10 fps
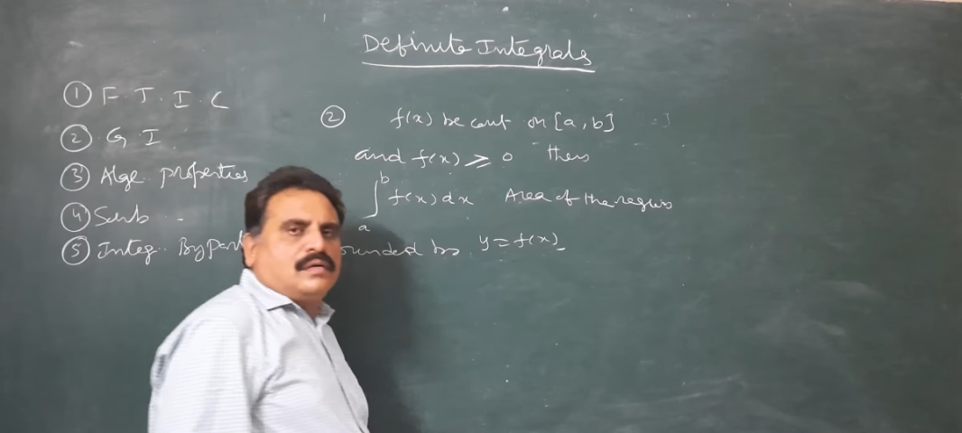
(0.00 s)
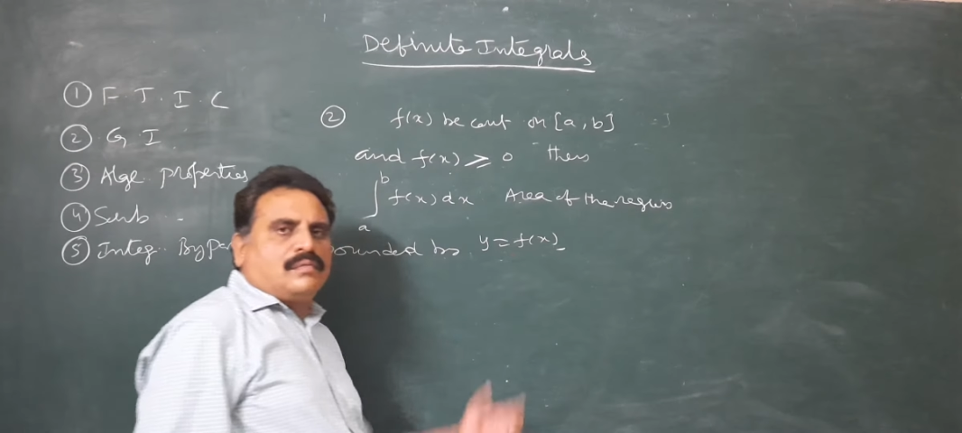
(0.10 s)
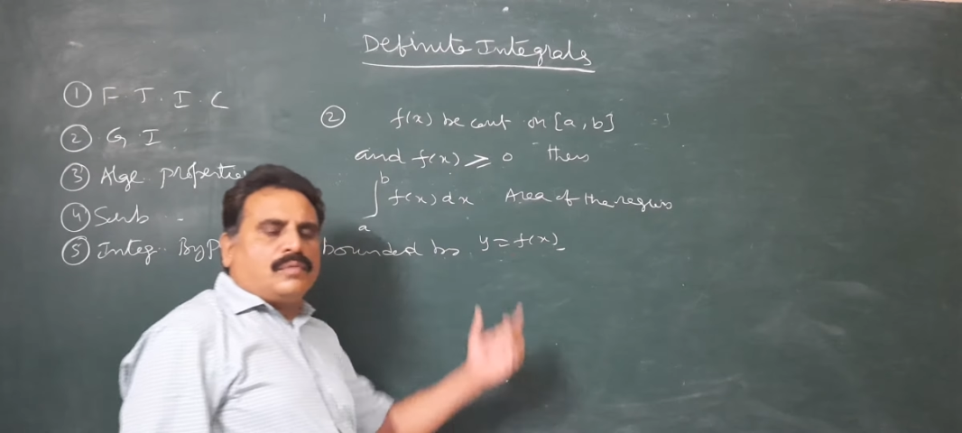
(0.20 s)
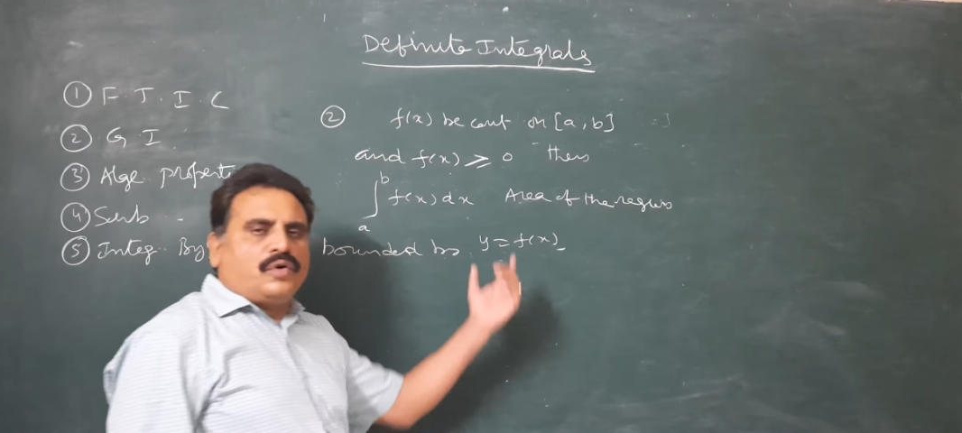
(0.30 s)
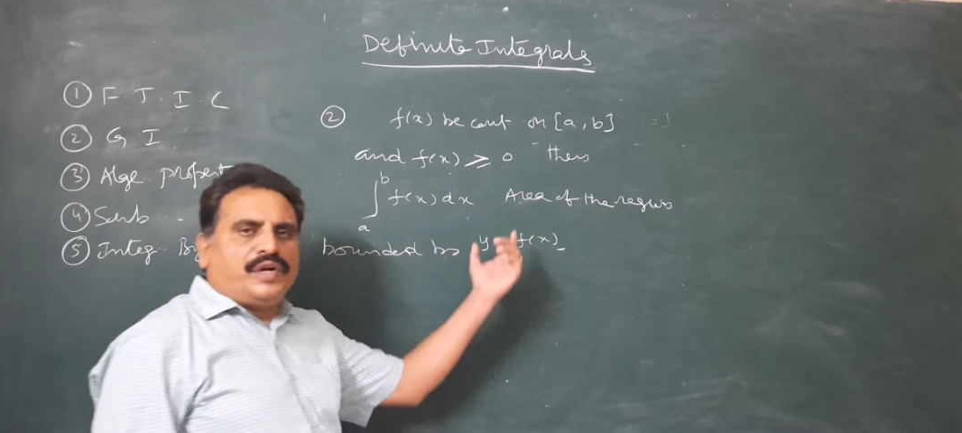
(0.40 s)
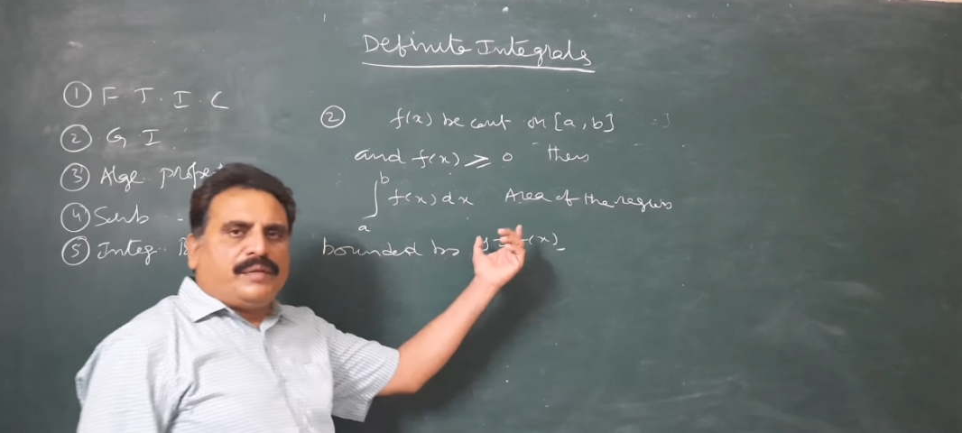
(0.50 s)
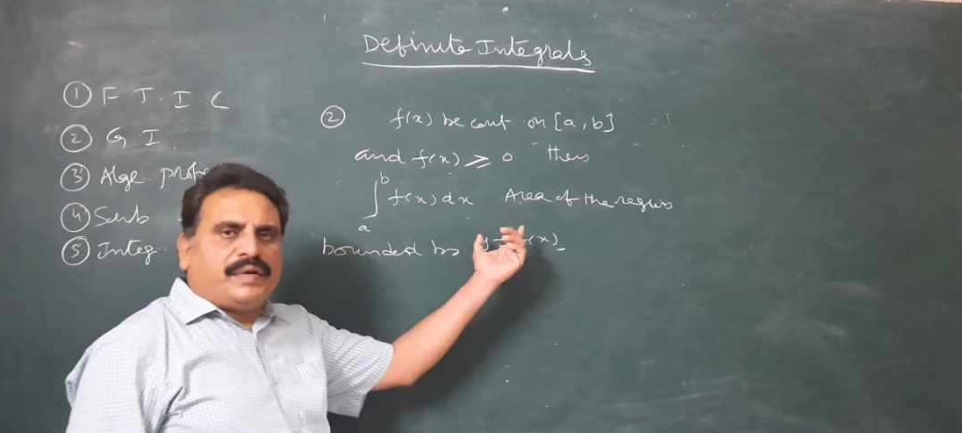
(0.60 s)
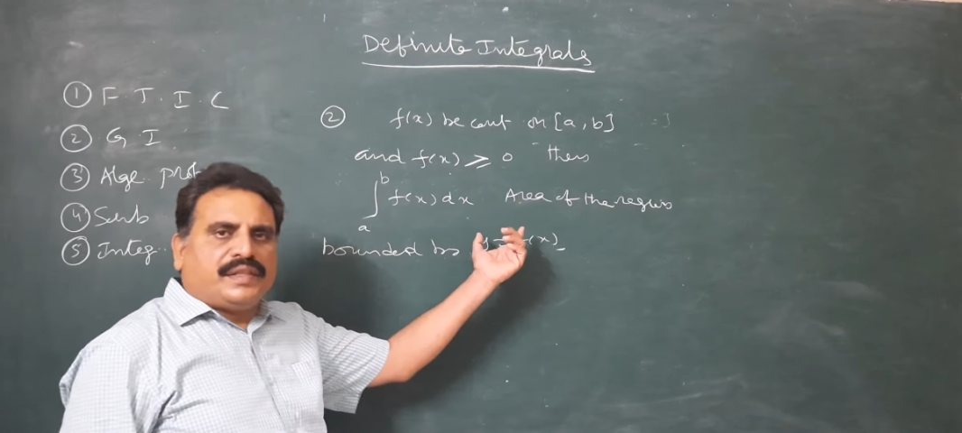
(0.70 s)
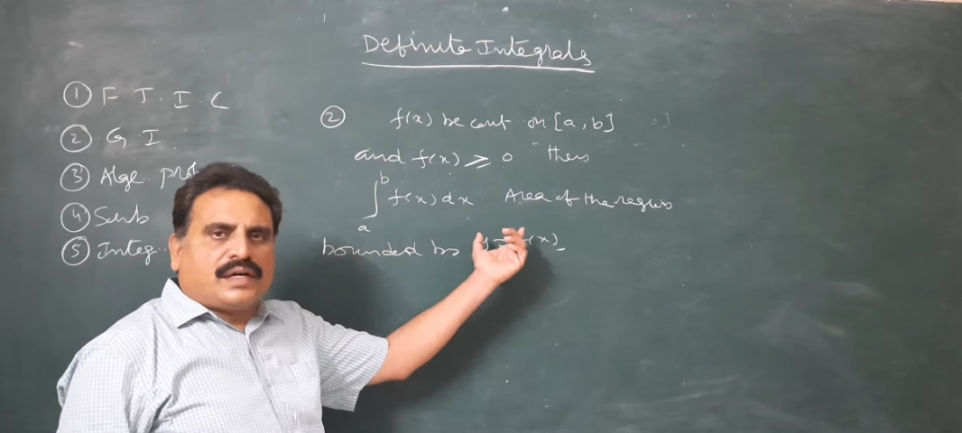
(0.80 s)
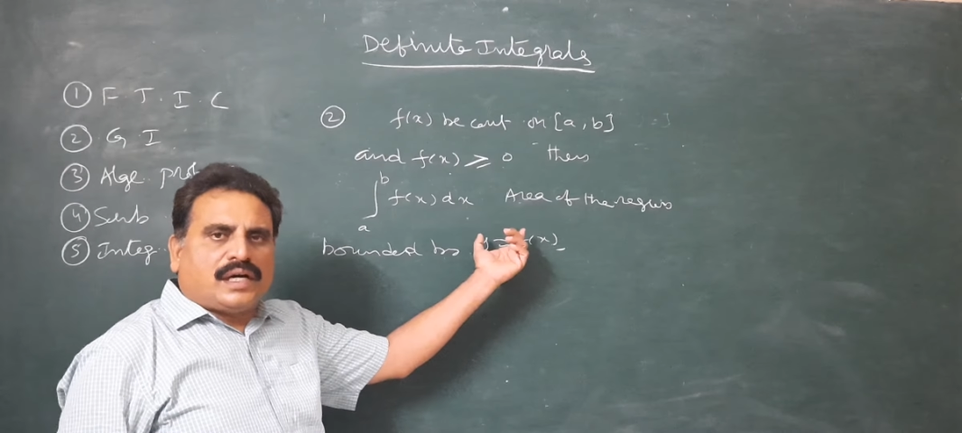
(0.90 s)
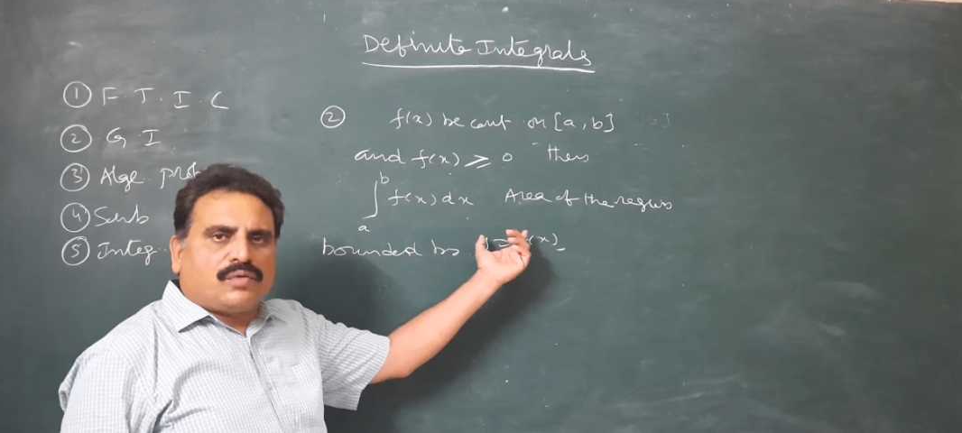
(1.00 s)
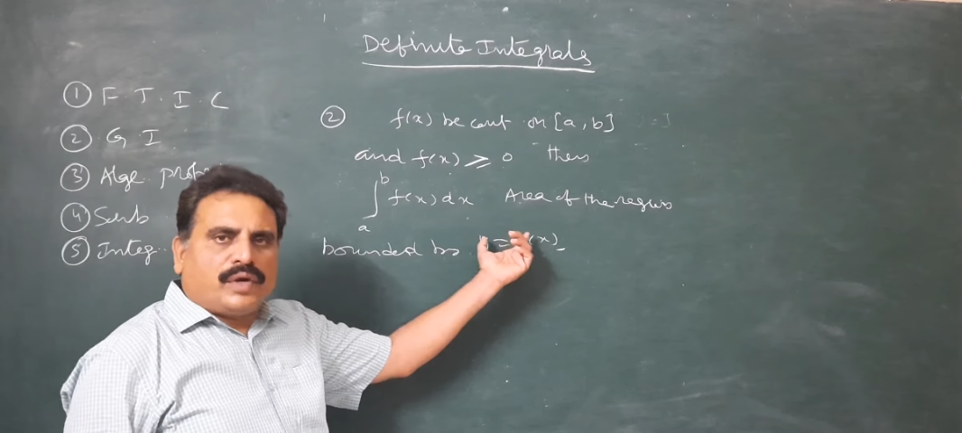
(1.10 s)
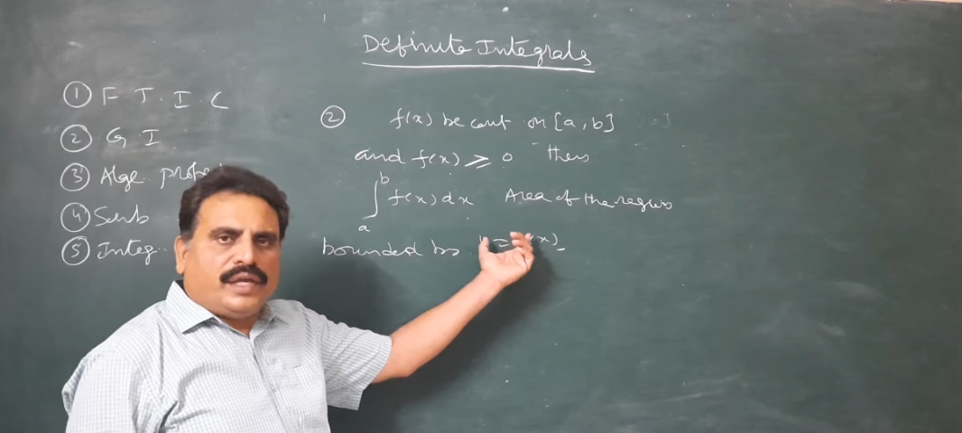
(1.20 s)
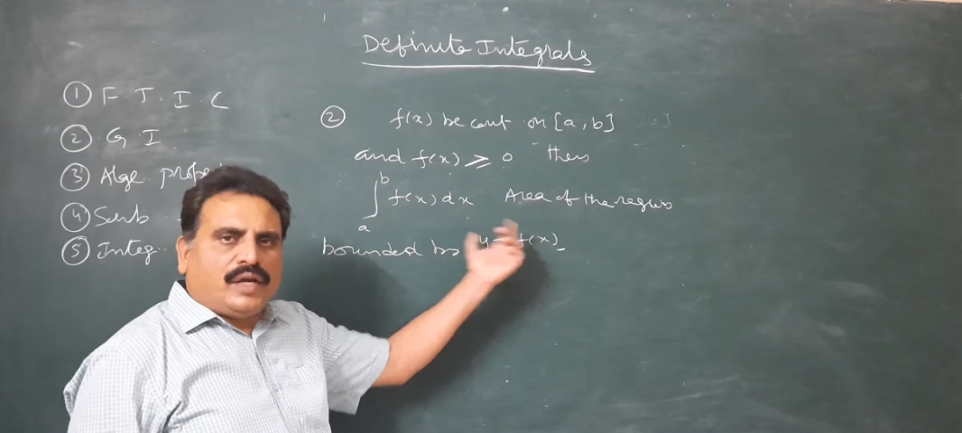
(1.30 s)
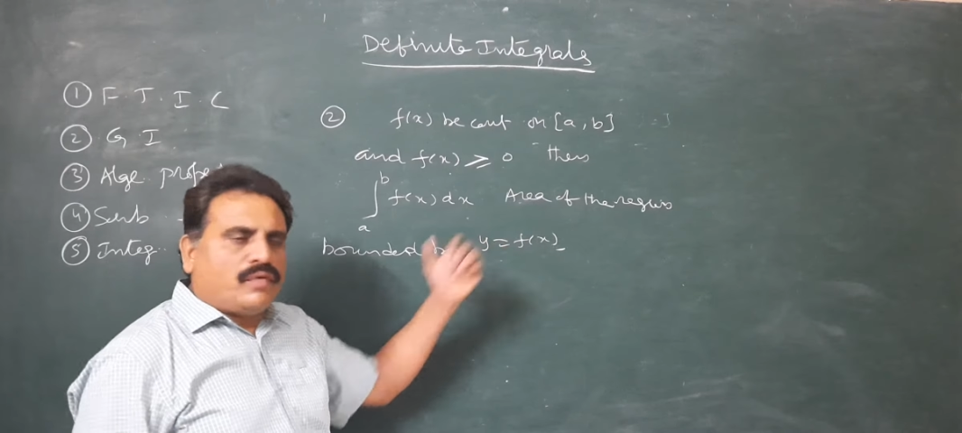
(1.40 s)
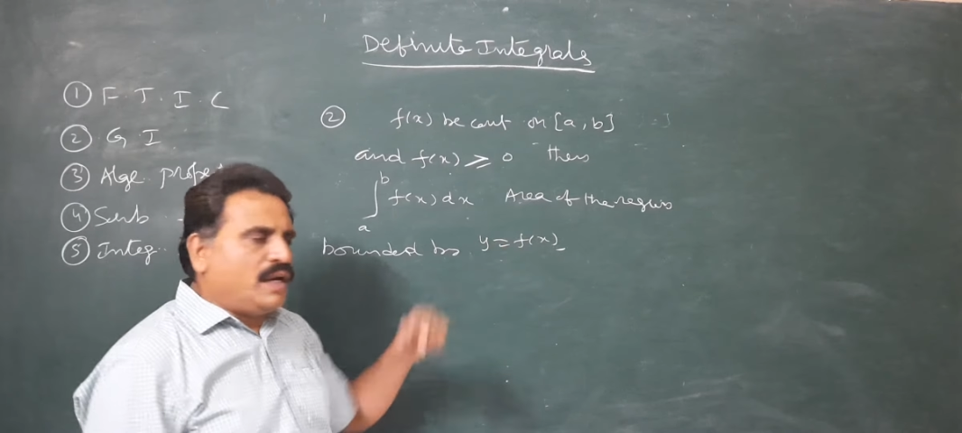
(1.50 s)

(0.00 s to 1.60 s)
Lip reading: bounded by the curve y equal